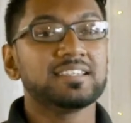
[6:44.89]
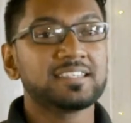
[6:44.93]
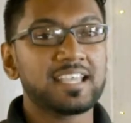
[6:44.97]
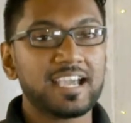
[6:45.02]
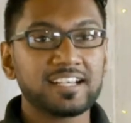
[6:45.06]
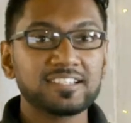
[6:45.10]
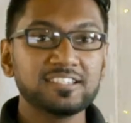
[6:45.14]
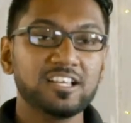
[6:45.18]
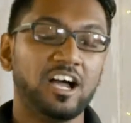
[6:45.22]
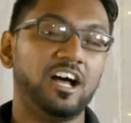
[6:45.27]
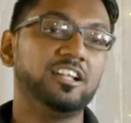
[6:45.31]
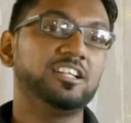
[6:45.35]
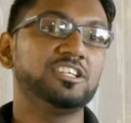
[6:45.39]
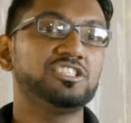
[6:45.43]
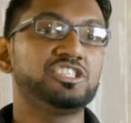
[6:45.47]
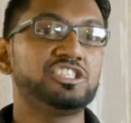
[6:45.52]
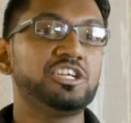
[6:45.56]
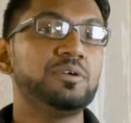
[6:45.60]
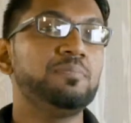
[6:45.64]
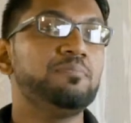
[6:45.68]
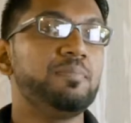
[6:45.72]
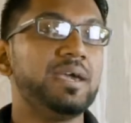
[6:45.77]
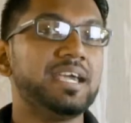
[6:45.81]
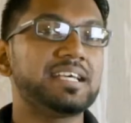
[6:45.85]

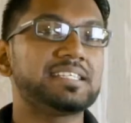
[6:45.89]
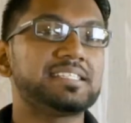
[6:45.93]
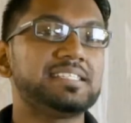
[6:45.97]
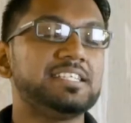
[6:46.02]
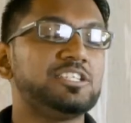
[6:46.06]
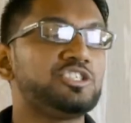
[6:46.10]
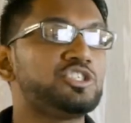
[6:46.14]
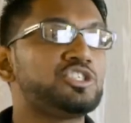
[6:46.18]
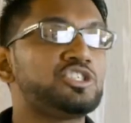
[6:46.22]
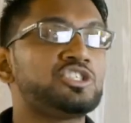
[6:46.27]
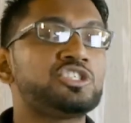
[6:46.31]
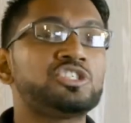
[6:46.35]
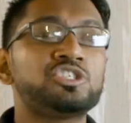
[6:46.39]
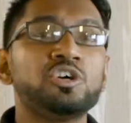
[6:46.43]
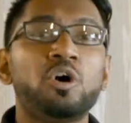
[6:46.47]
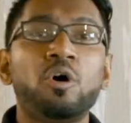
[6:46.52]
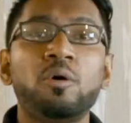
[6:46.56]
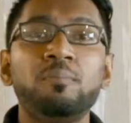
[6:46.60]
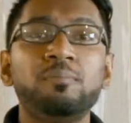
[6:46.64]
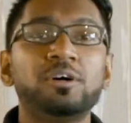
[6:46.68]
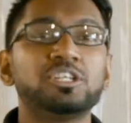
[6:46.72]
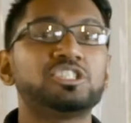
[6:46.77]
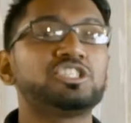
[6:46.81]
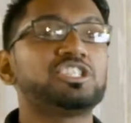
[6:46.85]
Technology makes it
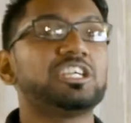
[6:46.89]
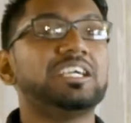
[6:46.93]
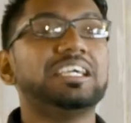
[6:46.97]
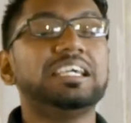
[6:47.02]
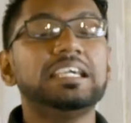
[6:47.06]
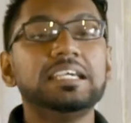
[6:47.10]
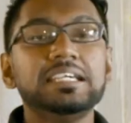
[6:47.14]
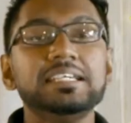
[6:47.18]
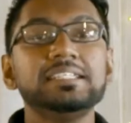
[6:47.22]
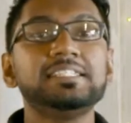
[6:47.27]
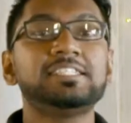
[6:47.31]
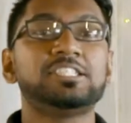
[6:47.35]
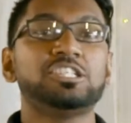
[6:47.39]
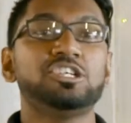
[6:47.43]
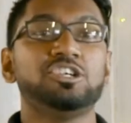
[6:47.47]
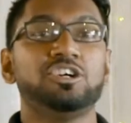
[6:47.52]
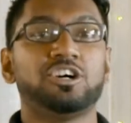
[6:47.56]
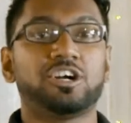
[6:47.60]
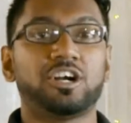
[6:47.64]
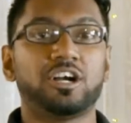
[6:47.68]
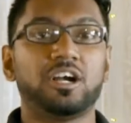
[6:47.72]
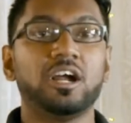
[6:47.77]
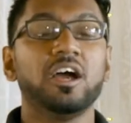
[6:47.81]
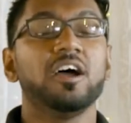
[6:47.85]
so much
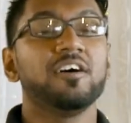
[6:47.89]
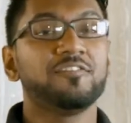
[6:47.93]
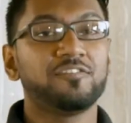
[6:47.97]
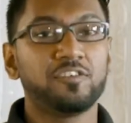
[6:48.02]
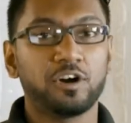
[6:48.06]
easier